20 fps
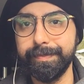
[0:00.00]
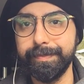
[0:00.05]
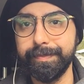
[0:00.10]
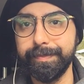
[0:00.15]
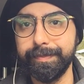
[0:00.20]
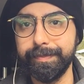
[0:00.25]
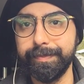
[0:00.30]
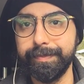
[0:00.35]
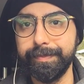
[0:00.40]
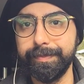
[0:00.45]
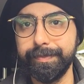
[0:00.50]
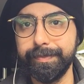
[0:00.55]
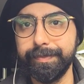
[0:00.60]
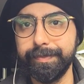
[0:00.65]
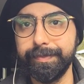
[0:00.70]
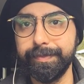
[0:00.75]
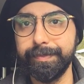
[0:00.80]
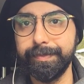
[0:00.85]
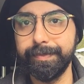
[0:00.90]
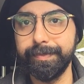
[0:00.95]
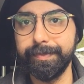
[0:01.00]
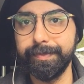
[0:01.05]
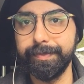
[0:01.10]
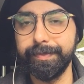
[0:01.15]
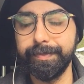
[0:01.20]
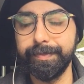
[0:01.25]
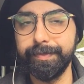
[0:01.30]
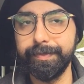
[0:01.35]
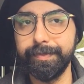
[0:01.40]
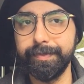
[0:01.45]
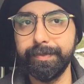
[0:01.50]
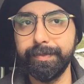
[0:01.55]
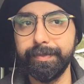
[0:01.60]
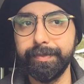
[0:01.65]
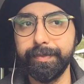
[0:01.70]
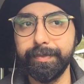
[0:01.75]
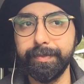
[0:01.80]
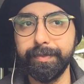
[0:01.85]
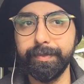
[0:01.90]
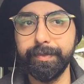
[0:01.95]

[no speech]